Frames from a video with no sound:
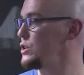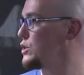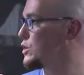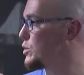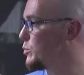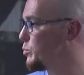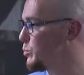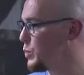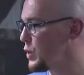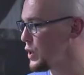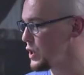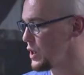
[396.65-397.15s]
You
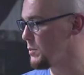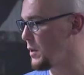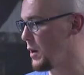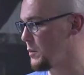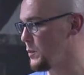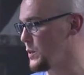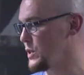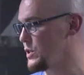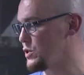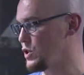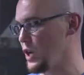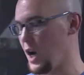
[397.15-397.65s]
can put them on
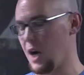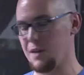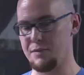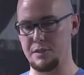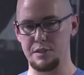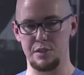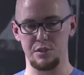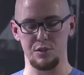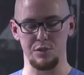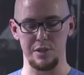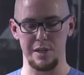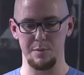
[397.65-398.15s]
with
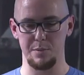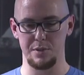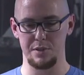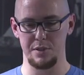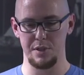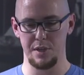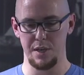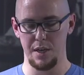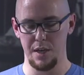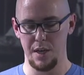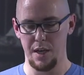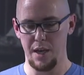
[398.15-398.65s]
JavaScript.
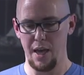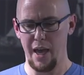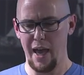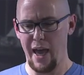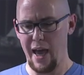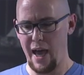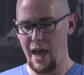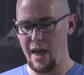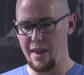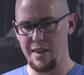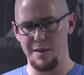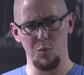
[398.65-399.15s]

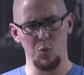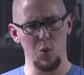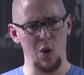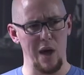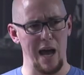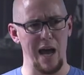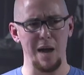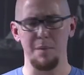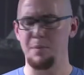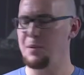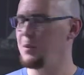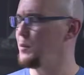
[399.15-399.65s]
And then what
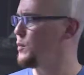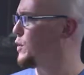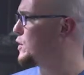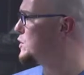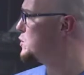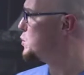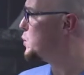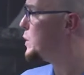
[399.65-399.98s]
happened was